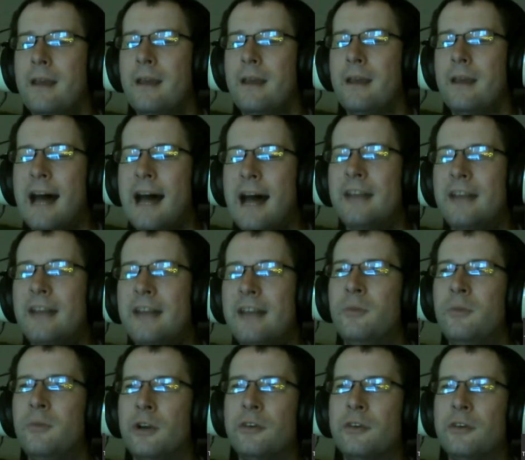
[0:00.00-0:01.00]
and
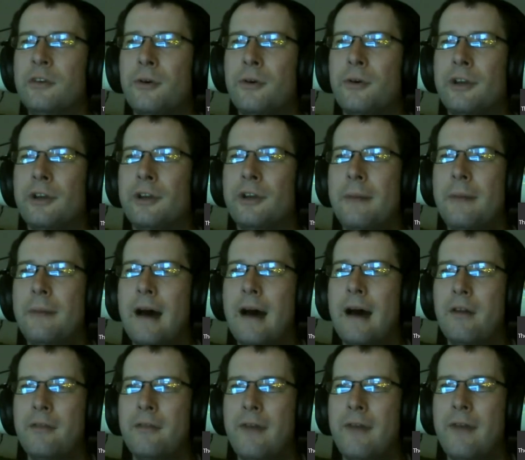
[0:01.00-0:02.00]
we're talking
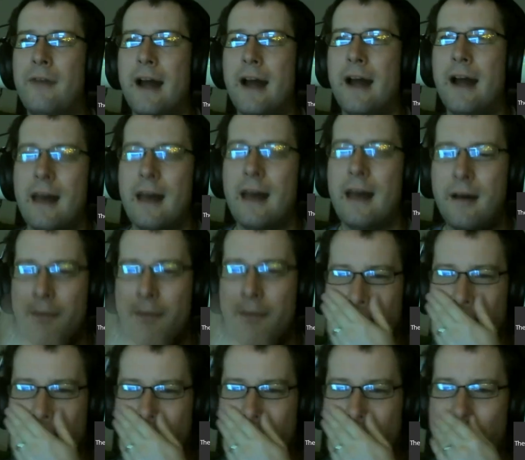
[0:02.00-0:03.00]
about the fact that
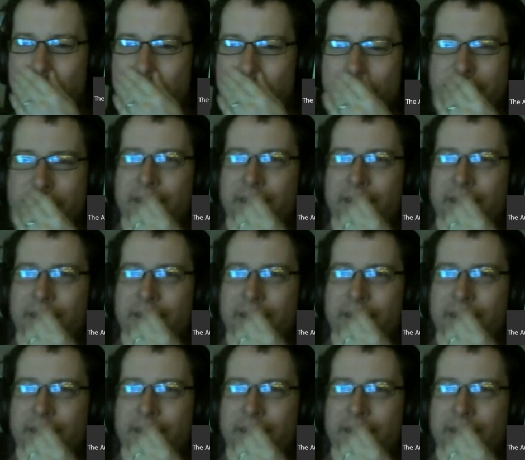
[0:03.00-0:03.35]
MIDI